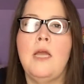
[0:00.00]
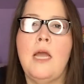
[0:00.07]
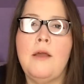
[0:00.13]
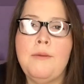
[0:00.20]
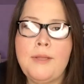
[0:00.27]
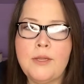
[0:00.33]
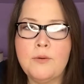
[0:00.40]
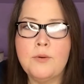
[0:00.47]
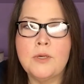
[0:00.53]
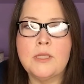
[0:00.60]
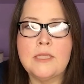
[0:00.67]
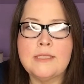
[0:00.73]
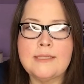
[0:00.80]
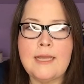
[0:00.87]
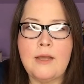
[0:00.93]
How are we going to work
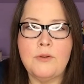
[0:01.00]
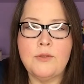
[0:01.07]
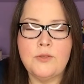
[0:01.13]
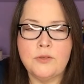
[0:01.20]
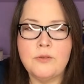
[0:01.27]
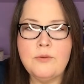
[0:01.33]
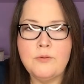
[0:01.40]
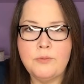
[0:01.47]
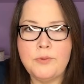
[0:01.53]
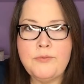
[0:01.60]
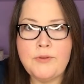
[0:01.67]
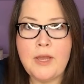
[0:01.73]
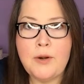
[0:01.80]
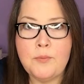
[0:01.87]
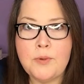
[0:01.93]
this out? We've
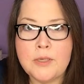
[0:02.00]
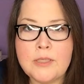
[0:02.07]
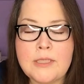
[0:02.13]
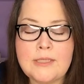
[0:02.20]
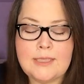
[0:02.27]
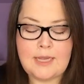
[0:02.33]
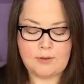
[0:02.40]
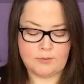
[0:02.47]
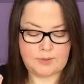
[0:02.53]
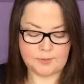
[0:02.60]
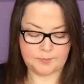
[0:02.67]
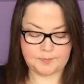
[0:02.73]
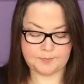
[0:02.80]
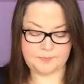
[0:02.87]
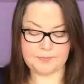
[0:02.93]
got to work this
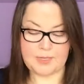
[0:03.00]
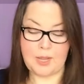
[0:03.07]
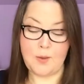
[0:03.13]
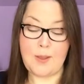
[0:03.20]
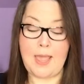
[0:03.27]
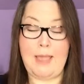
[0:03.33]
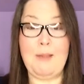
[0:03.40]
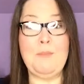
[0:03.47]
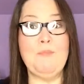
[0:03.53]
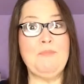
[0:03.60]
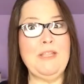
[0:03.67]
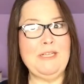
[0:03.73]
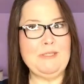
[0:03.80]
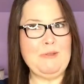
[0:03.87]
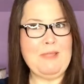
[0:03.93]
out. Okay,
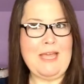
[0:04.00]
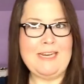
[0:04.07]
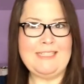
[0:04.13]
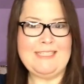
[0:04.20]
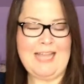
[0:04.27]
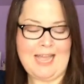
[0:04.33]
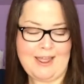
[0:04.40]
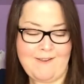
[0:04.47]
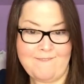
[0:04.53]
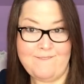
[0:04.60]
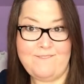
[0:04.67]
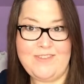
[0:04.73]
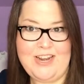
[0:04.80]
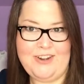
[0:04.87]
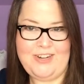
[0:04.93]
so that is that.
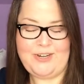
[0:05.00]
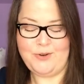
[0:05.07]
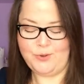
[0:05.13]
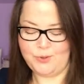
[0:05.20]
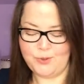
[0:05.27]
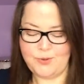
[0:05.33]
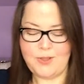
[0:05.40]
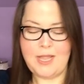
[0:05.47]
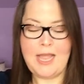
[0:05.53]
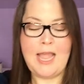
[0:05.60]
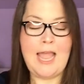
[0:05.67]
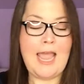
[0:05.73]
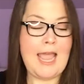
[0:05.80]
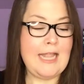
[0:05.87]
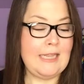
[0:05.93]
Very cool.
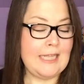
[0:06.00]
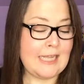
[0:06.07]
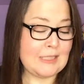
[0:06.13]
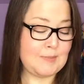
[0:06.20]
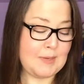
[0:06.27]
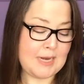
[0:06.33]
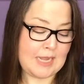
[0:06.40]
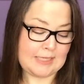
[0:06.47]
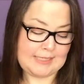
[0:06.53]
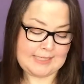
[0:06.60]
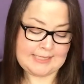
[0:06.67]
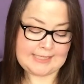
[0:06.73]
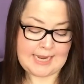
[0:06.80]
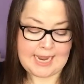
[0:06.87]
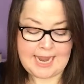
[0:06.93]
And last but not
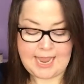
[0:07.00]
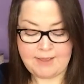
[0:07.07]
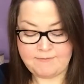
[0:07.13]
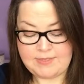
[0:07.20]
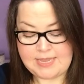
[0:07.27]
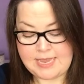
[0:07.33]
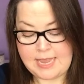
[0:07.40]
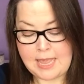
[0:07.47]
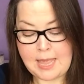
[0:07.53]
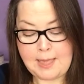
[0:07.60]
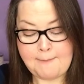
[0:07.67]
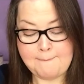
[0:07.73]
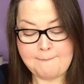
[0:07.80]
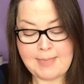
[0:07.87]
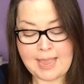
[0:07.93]
least, I have the
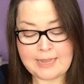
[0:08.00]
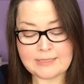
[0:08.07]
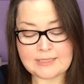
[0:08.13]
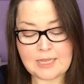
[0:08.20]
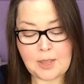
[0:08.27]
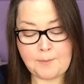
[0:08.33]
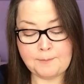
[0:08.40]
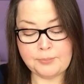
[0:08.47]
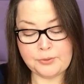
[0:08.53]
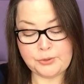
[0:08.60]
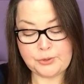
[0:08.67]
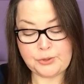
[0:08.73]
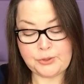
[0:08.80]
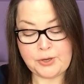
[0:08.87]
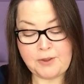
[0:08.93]
Matte
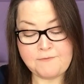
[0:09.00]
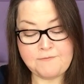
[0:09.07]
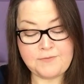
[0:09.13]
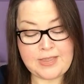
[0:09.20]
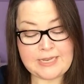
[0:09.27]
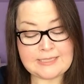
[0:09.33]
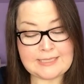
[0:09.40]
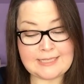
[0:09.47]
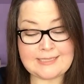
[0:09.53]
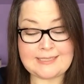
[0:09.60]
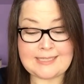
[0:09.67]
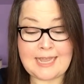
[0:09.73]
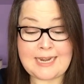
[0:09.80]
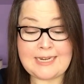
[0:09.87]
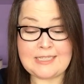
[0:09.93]
Blur Face
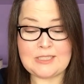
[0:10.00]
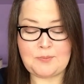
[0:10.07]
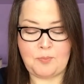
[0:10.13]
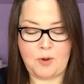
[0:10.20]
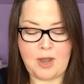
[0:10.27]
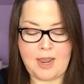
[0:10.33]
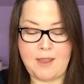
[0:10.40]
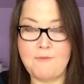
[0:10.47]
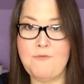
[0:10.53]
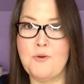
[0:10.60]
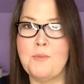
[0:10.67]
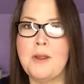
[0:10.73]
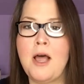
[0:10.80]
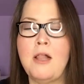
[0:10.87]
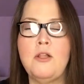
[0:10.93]
Setting Spray
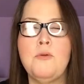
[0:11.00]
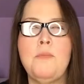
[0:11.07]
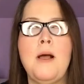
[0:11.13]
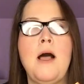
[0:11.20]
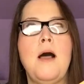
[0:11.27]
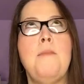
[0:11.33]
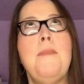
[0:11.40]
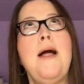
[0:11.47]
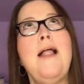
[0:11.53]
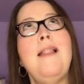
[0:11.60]
from ColourPop.